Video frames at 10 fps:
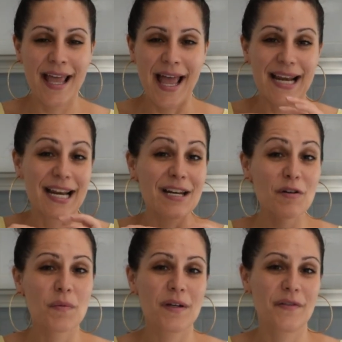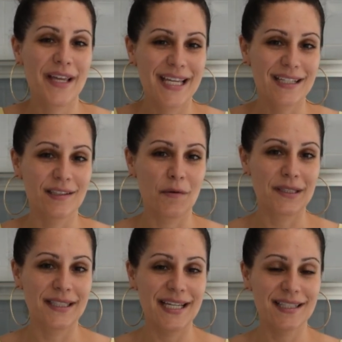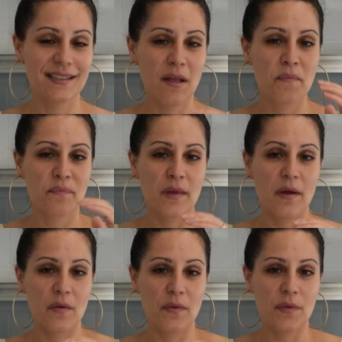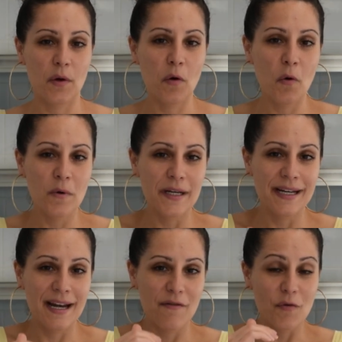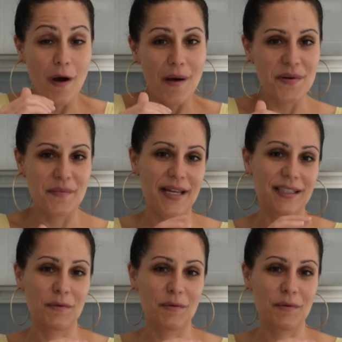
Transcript: and a little bit of heat, so it takes the cooling level up a bit.